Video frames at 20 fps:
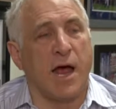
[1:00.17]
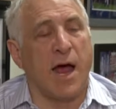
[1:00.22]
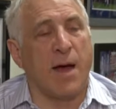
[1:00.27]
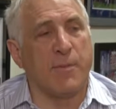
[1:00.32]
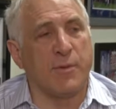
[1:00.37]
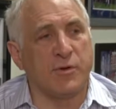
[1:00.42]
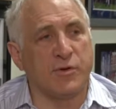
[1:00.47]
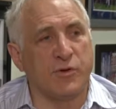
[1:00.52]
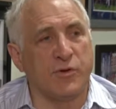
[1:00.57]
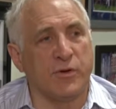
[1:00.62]

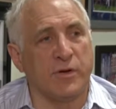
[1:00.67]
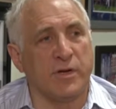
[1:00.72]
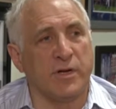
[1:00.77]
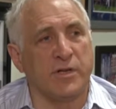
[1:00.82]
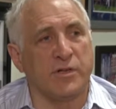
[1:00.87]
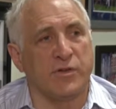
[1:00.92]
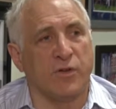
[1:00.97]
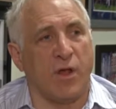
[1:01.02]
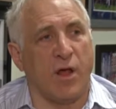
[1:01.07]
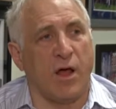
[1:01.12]

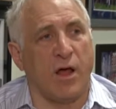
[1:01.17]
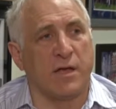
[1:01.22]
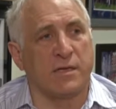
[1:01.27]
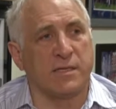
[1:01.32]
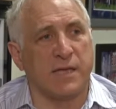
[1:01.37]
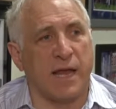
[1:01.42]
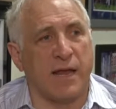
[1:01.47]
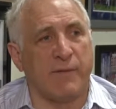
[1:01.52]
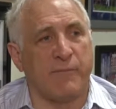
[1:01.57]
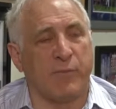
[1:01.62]
opportunities
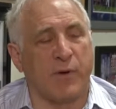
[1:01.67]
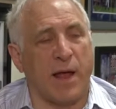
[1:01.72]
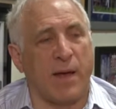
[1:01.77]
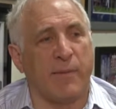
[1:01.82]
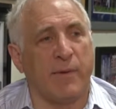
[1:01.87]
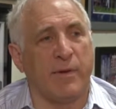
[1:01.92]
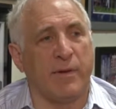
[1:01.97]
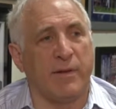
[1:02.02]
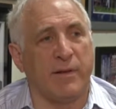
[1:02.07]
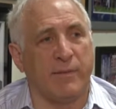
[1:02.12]
lost and
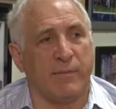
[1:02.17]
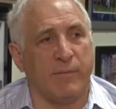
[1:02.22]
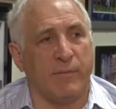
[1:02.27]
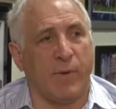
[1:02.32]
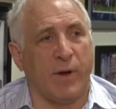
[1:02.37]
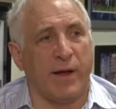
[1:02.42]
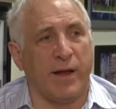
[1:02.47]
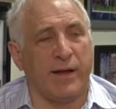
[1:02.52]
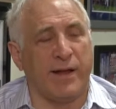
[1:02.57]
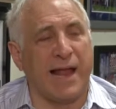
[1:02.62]
probably
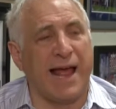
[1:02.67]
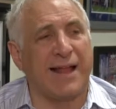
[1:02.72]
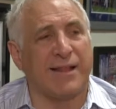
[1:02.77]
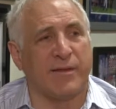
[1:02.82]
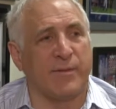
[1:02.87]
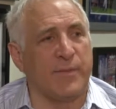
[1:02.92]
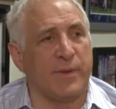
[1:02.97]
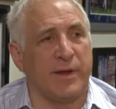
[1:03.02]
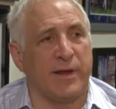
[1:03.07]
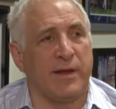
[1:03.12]
money
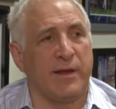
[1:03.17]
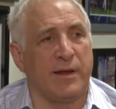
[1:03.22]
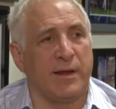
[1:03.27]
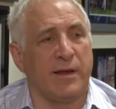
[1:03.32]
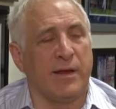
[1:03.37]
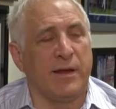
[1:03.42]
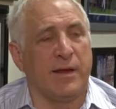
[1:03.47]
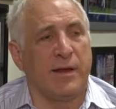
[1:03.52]
not to be